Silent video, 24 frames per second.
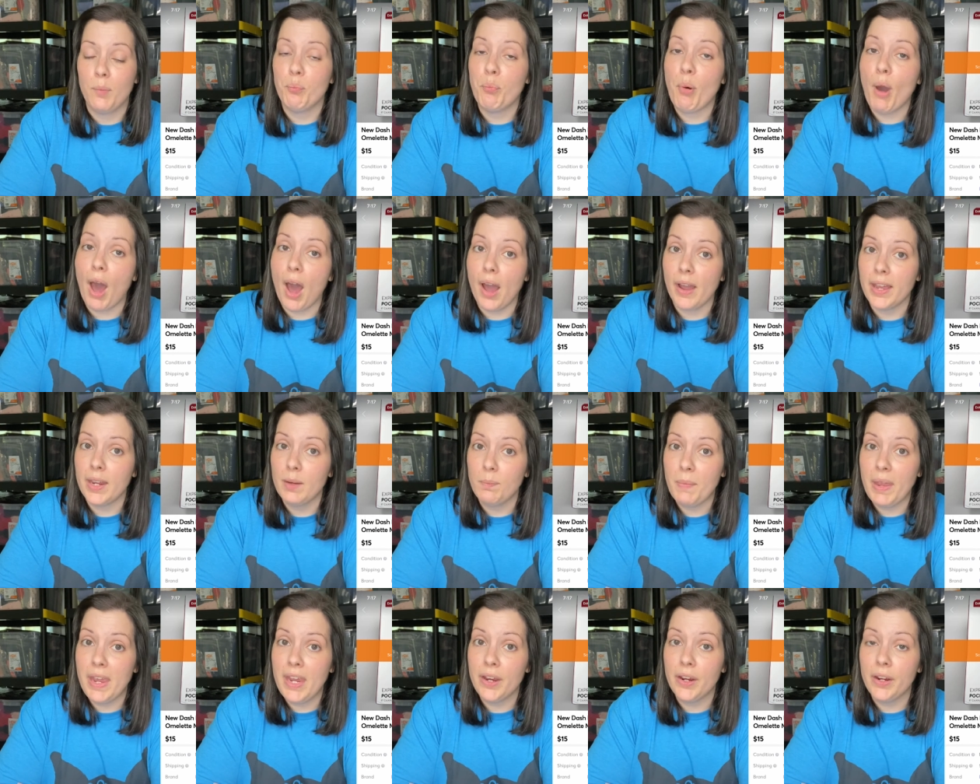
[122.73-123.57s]
Pocket
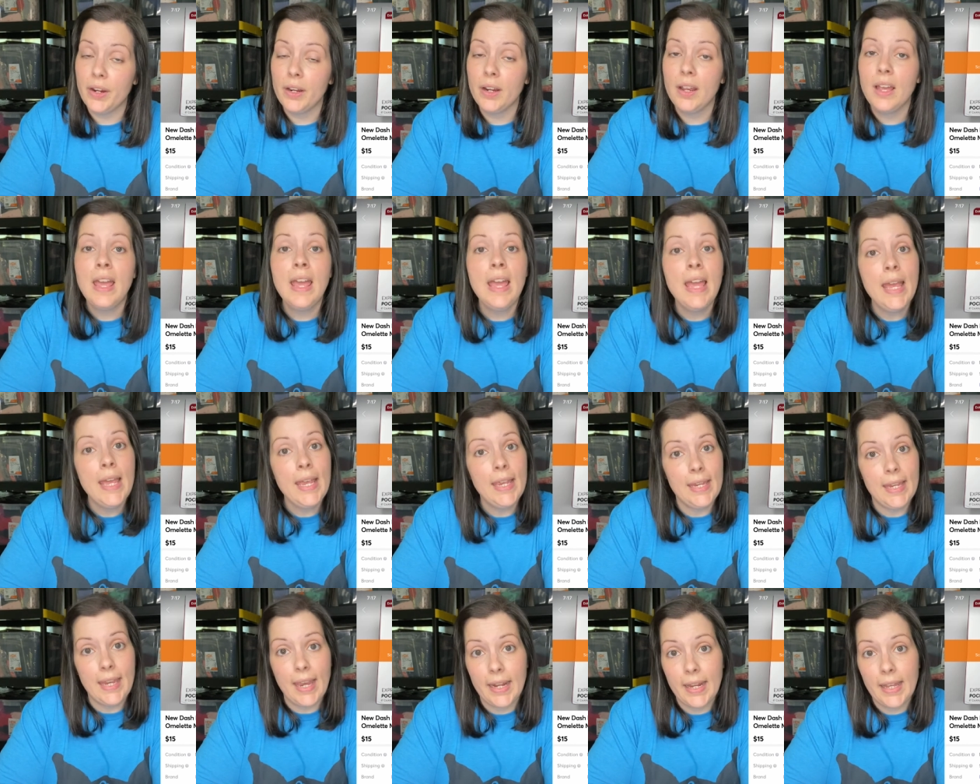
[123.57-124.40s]
Maker.
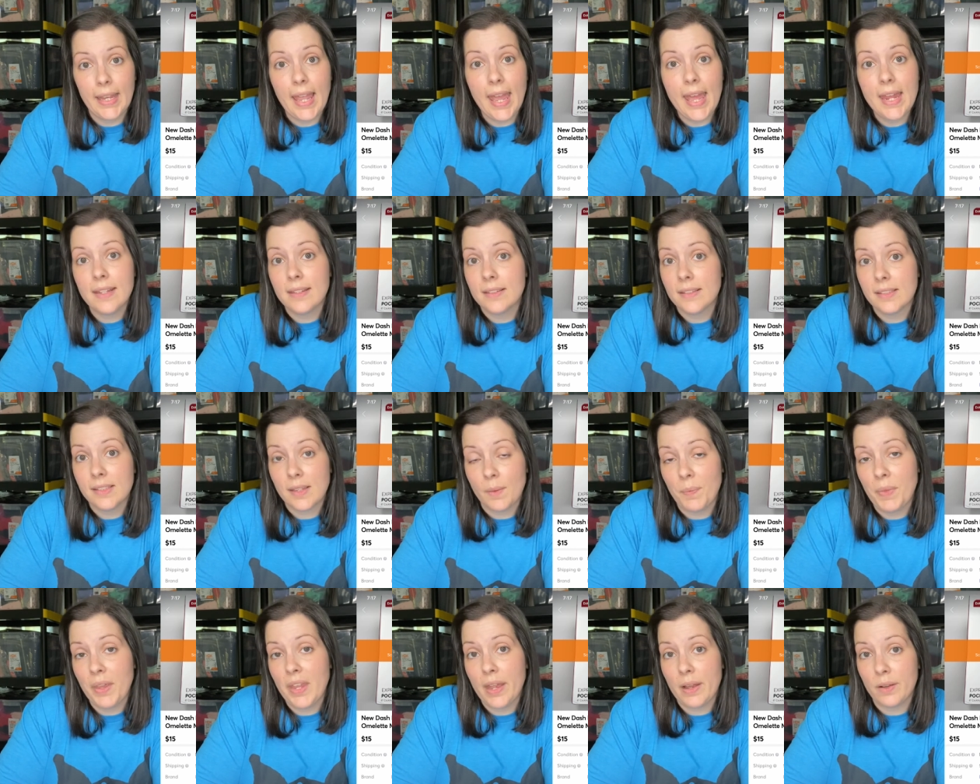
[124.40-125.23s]
Yet again,
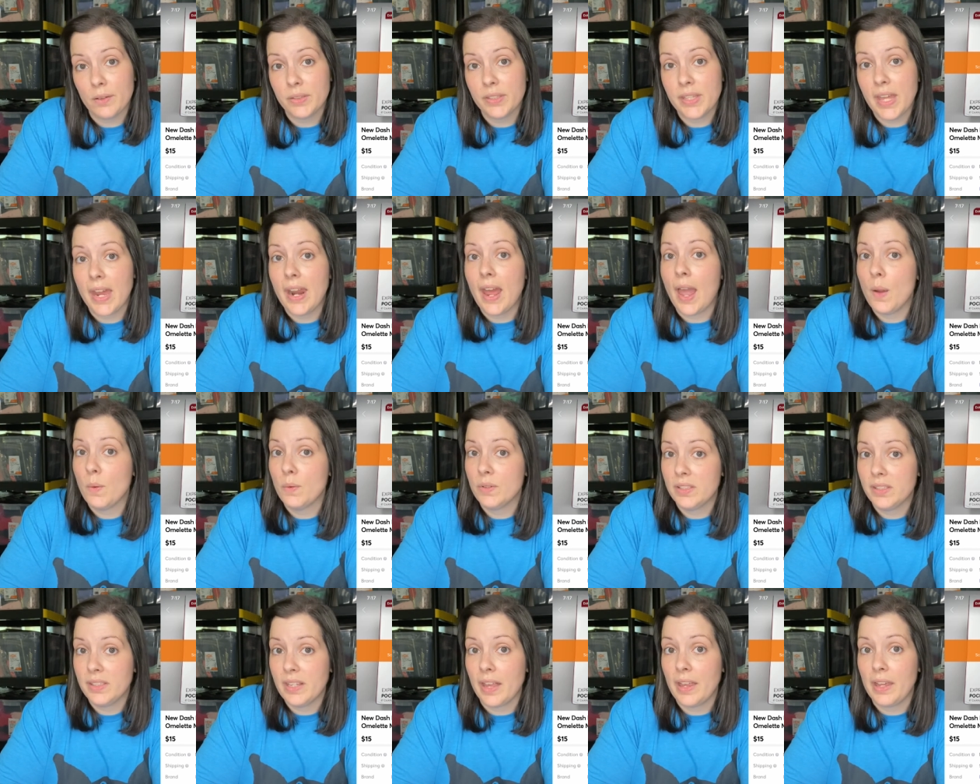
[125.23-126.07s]
something else that I
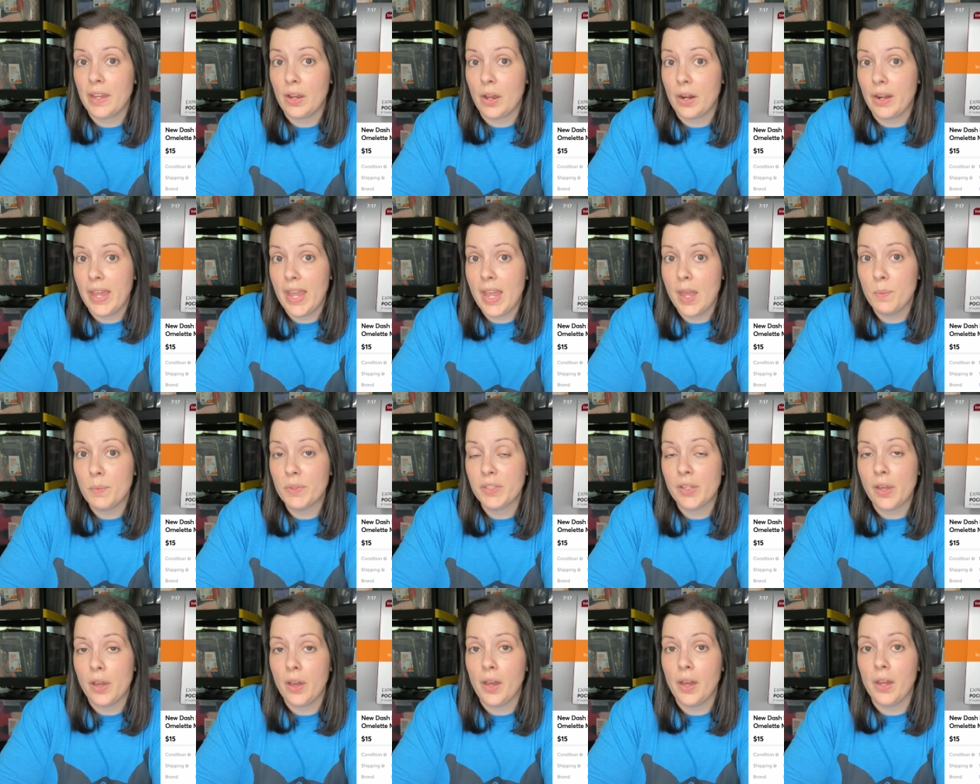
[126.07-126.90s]
was selling on
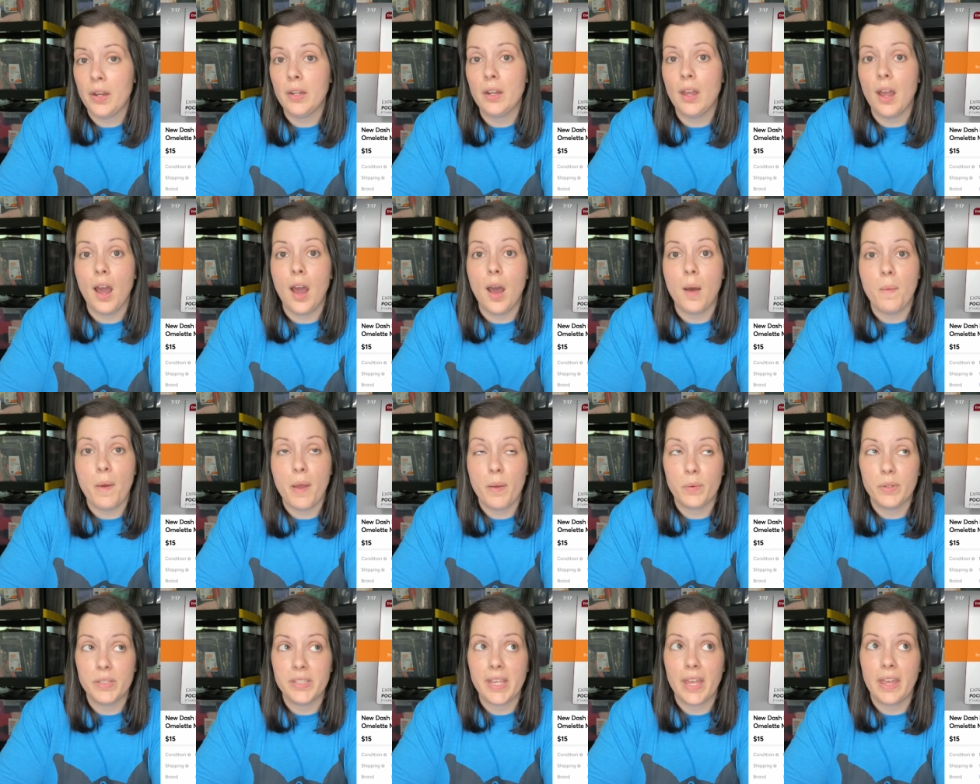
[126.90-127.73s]
Amazon. Um, I
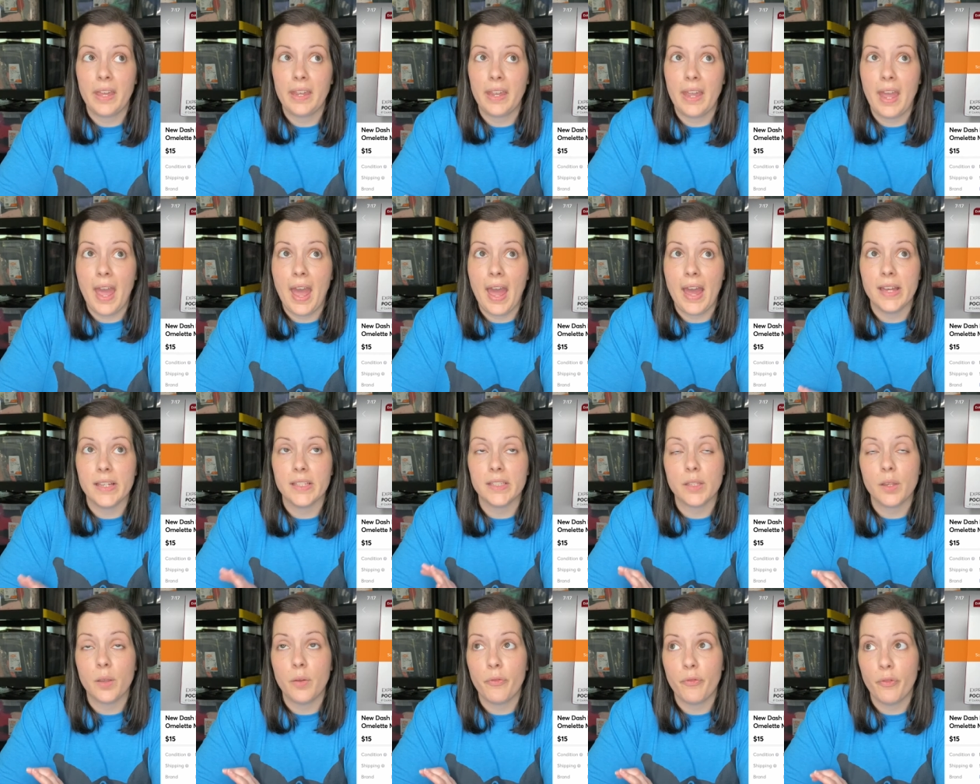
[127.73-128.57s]
was selling it
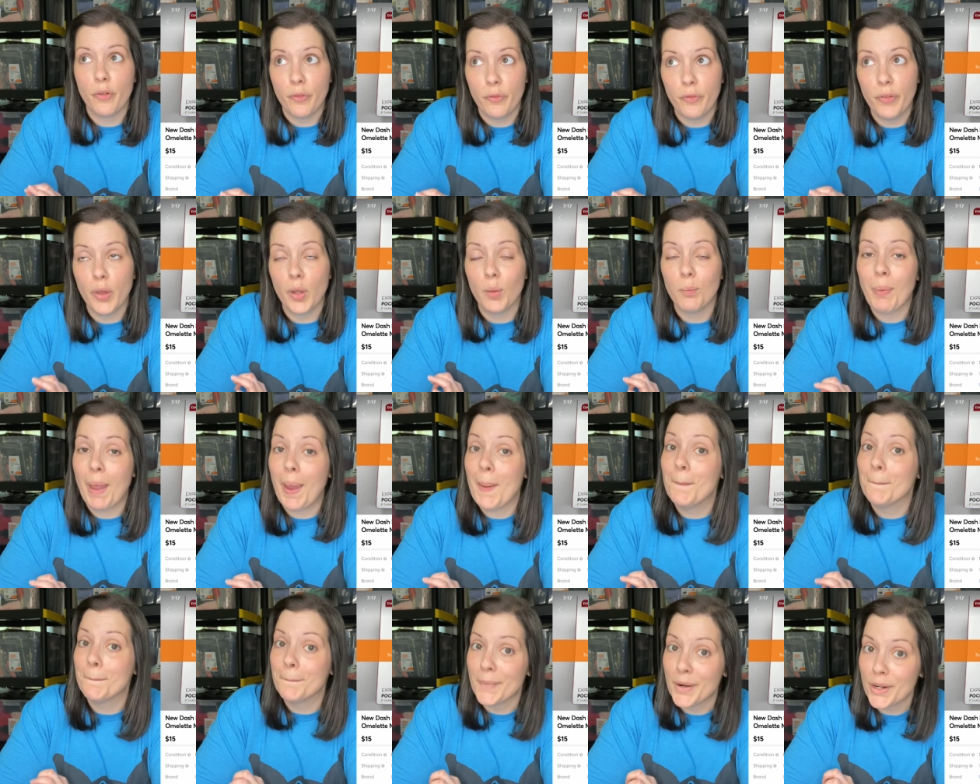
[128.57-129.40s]
as fulfilled by
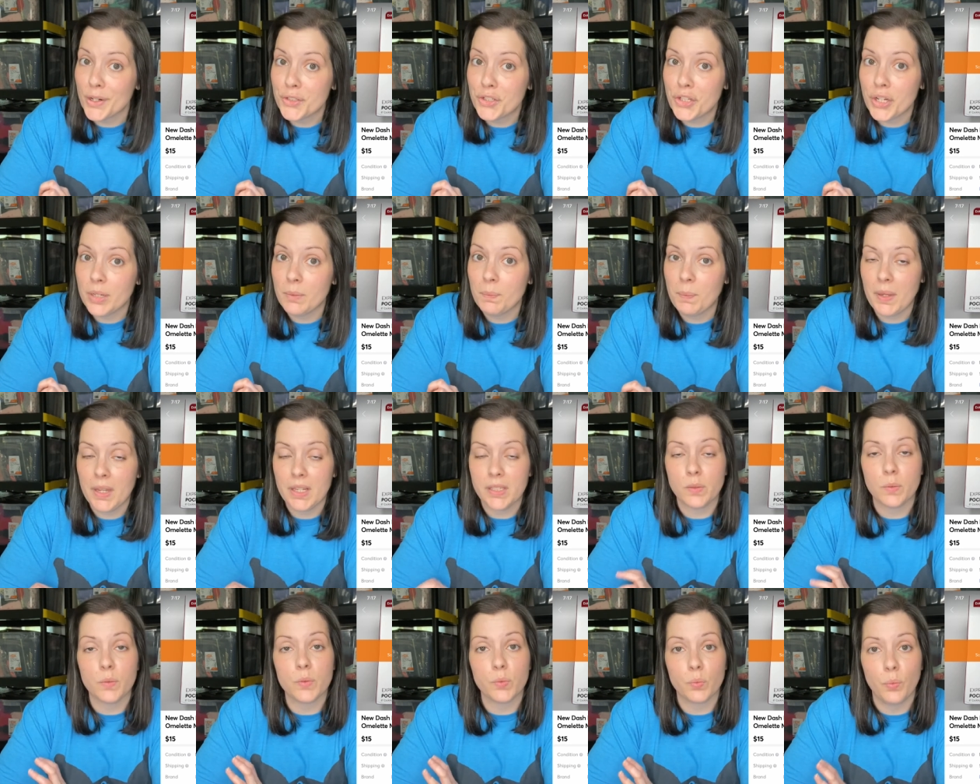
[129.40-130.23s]
merchant
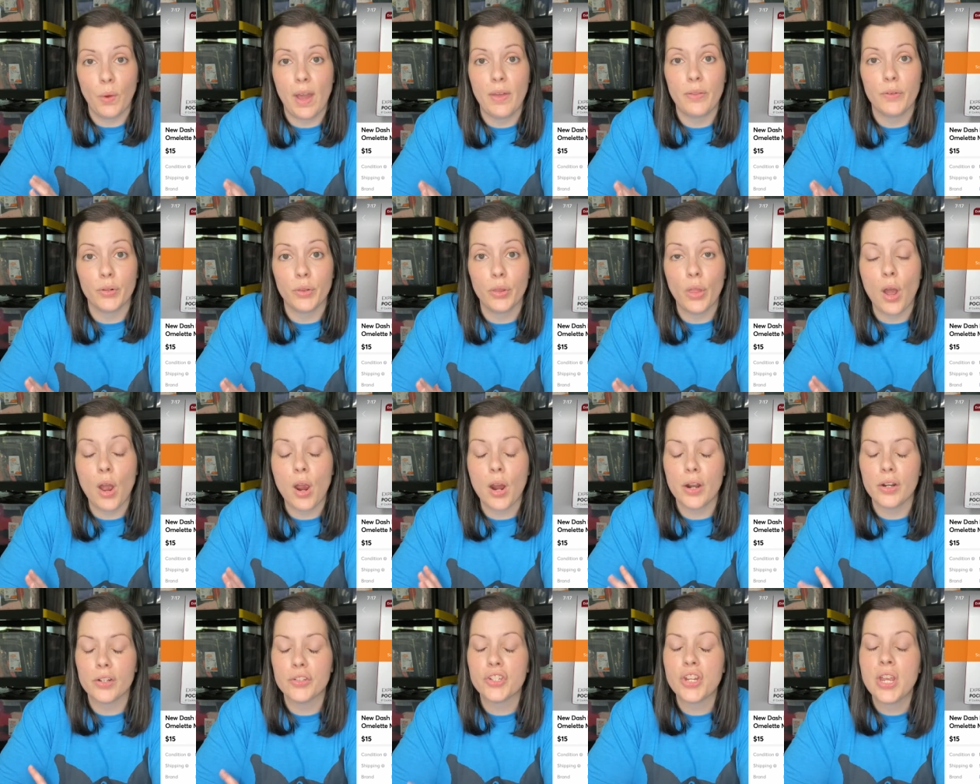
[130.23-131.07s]
because it was rather
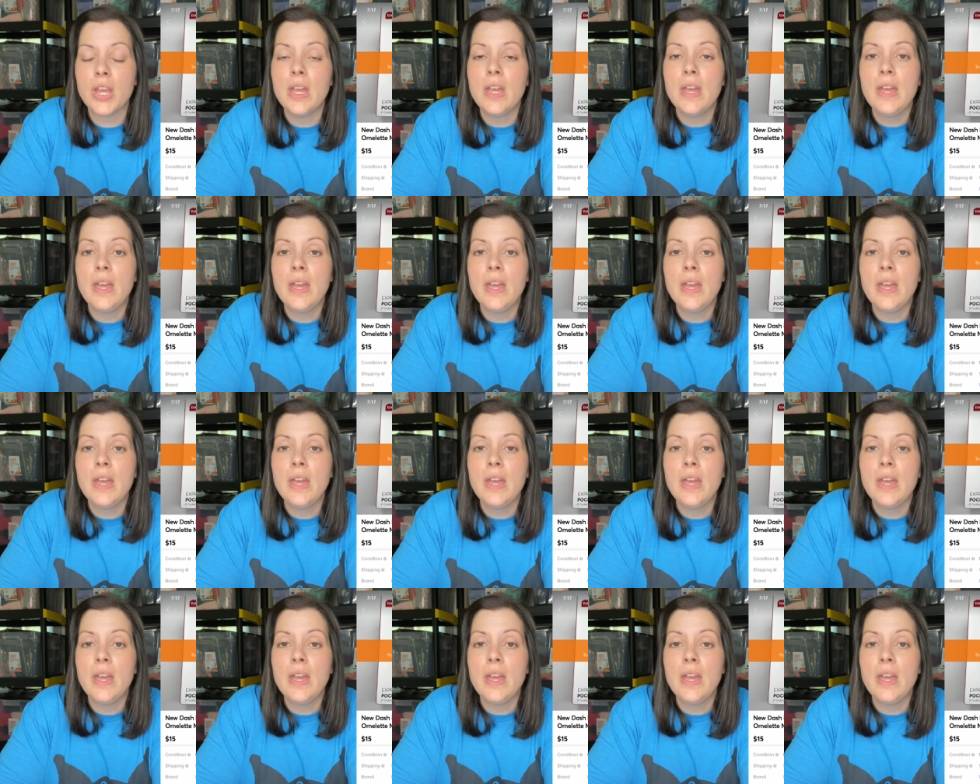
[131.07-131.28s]
large.